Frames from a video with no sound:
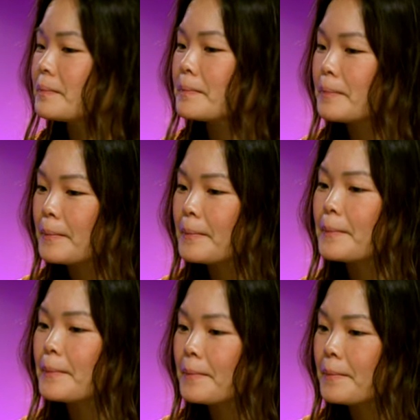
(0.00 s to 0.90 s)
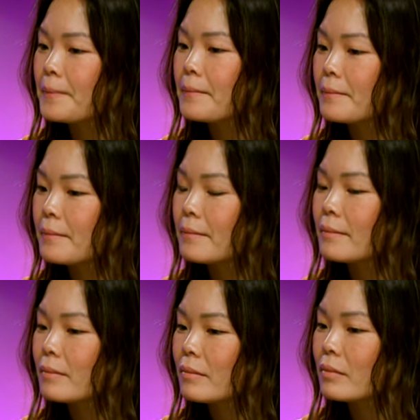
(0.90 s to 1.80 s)

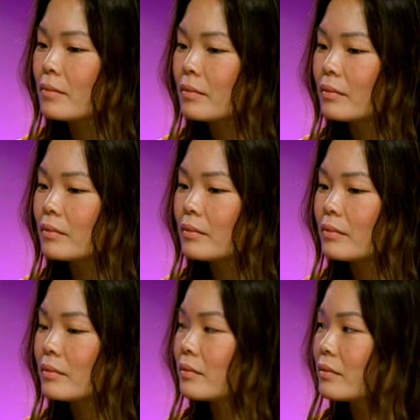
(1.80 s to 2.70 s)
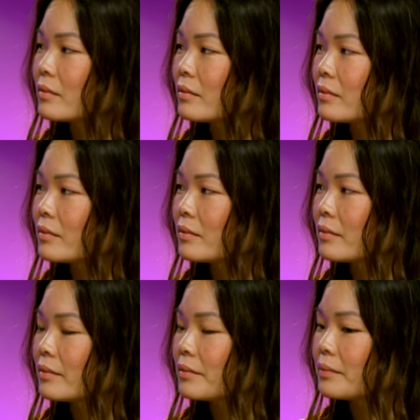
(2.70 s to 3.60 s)

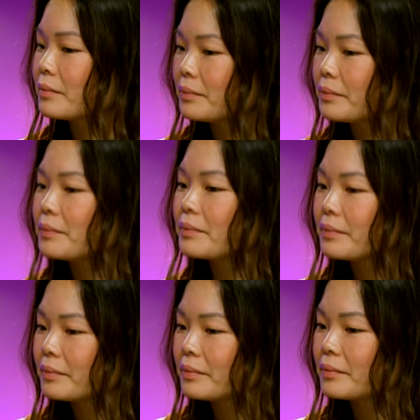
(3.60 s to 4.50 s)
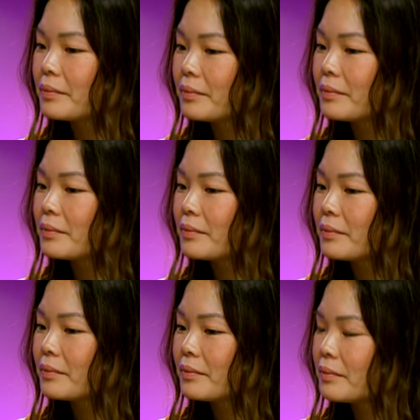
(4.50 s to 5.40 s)

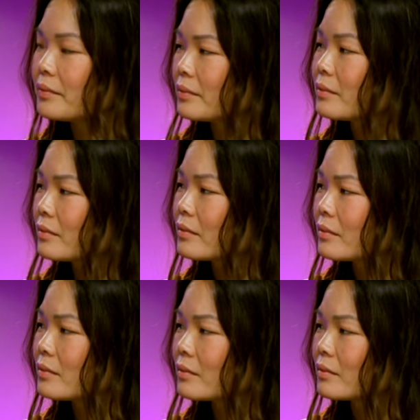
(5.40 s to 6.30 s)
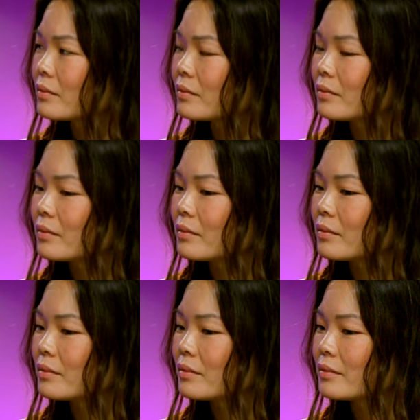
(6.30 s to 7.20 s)
No words are spoken by the person on screen.